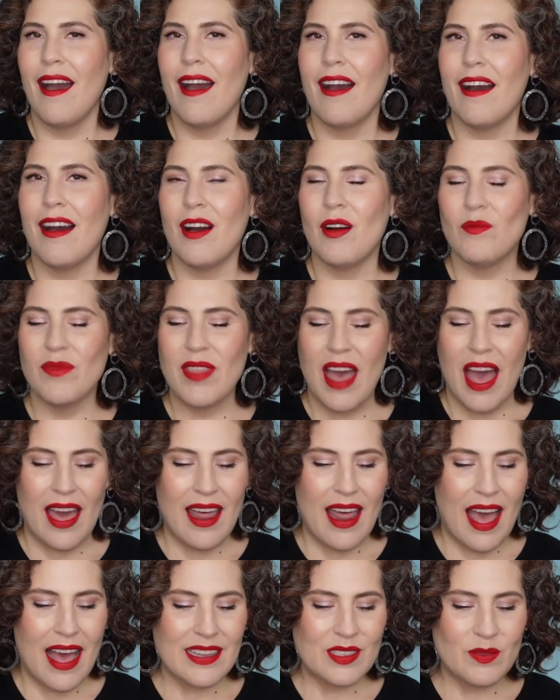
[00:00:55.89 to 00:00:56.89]
Um, that
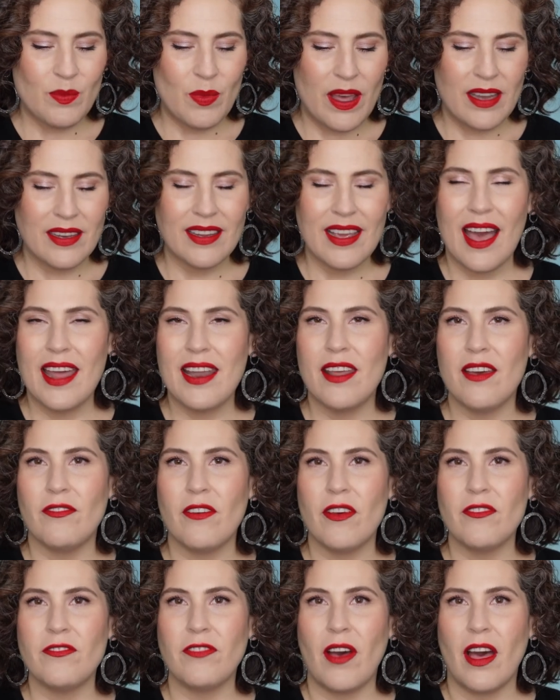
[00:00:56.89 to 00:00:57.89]
has been kind
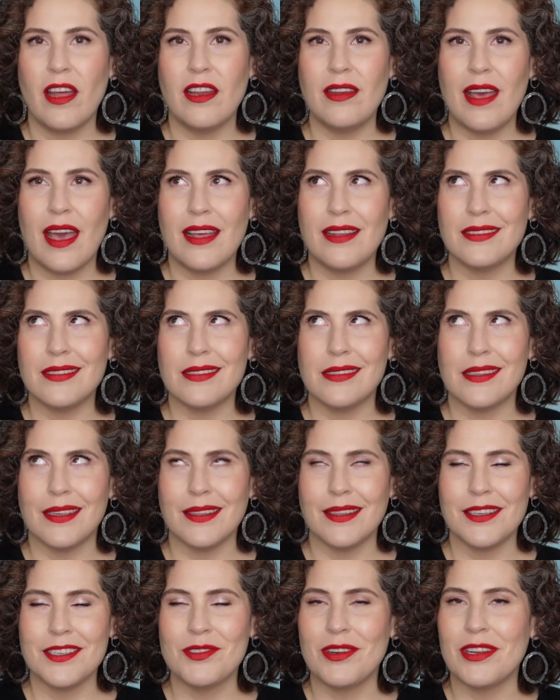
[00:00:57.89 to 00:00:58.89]
of fun and
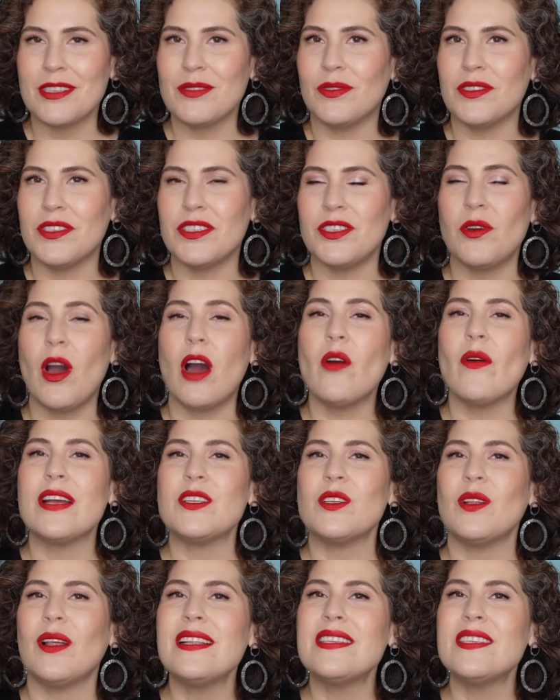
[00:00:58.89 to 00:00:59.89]
slightly stressful to do. All right,
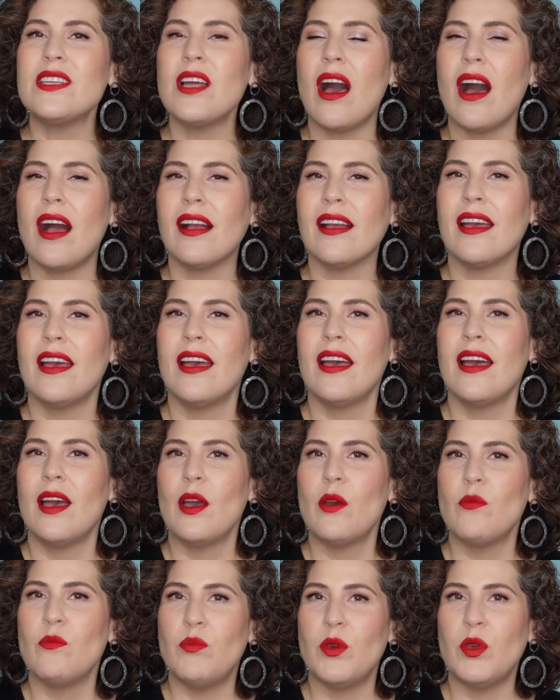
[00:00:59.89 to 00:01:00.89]
so let's talk
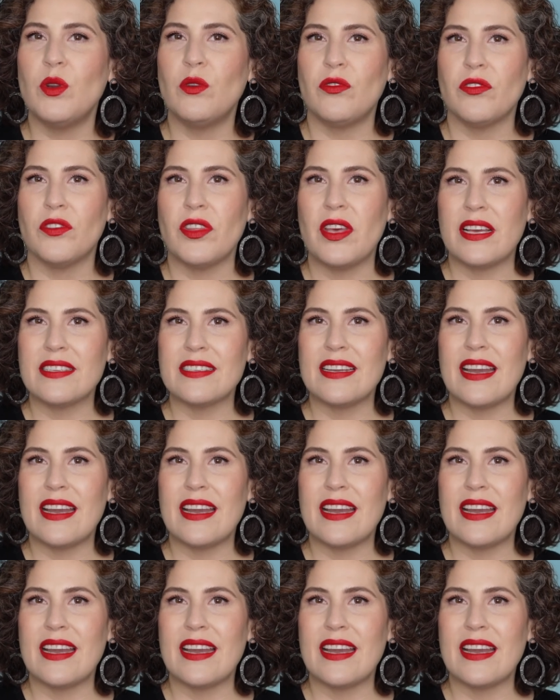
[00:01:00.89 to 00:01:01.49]
beautiful things.